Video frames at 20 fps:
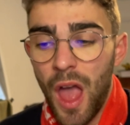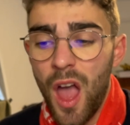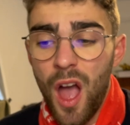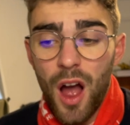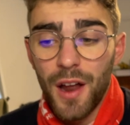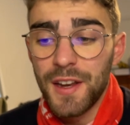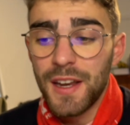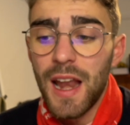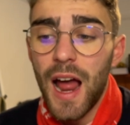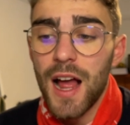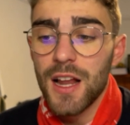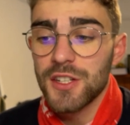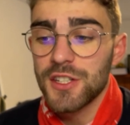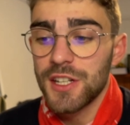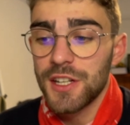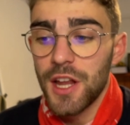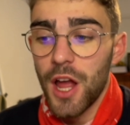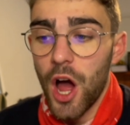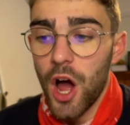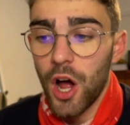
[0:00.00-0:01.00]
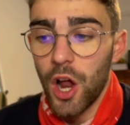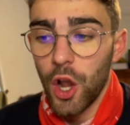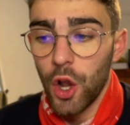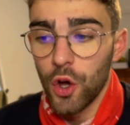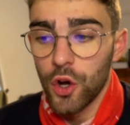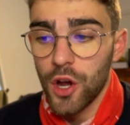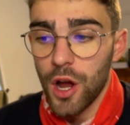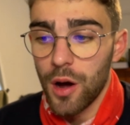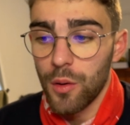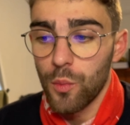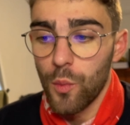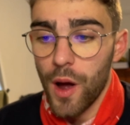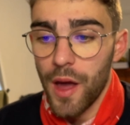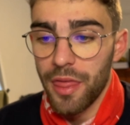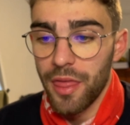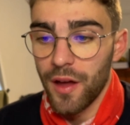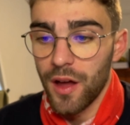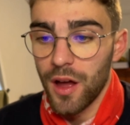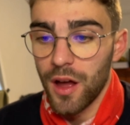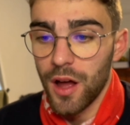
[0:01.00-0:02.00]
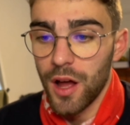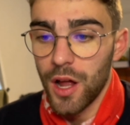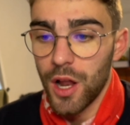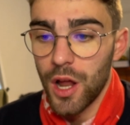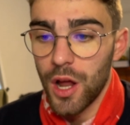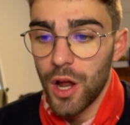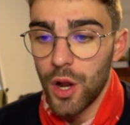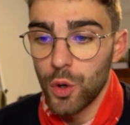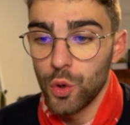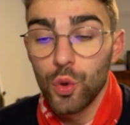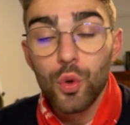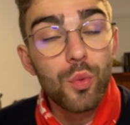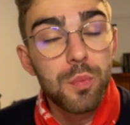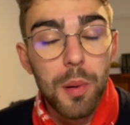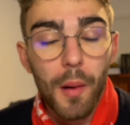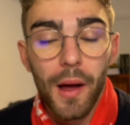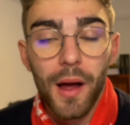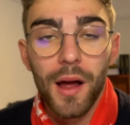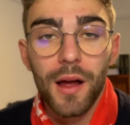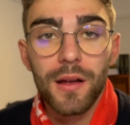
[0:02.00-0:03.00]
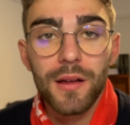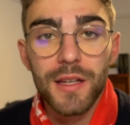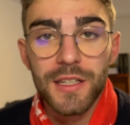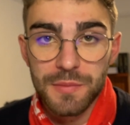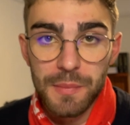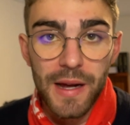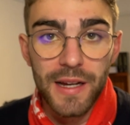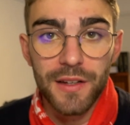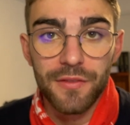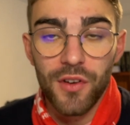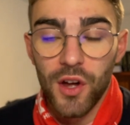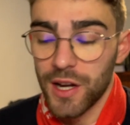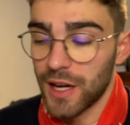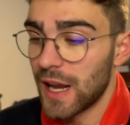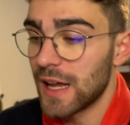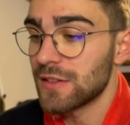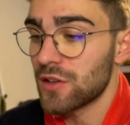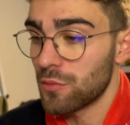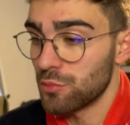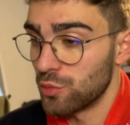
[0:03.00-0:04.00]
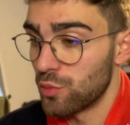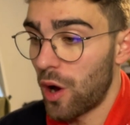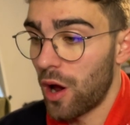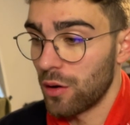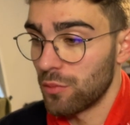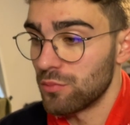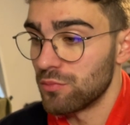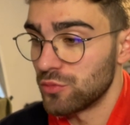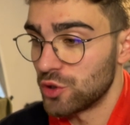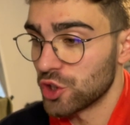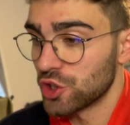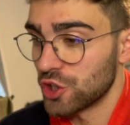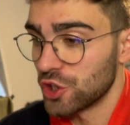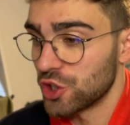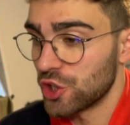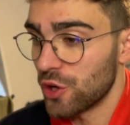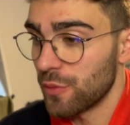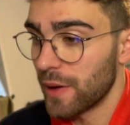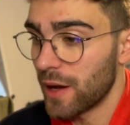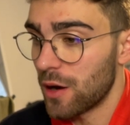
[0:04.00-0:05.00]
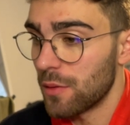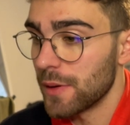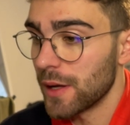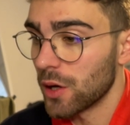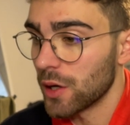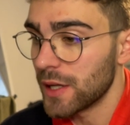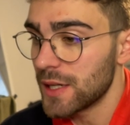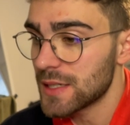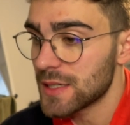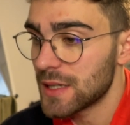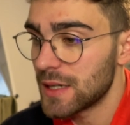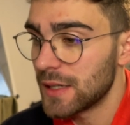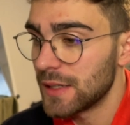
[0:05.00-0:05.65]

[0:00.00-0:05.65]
I didn't actually look up whether lupa is magnifying glass, I'm just assuming, I'll be honest.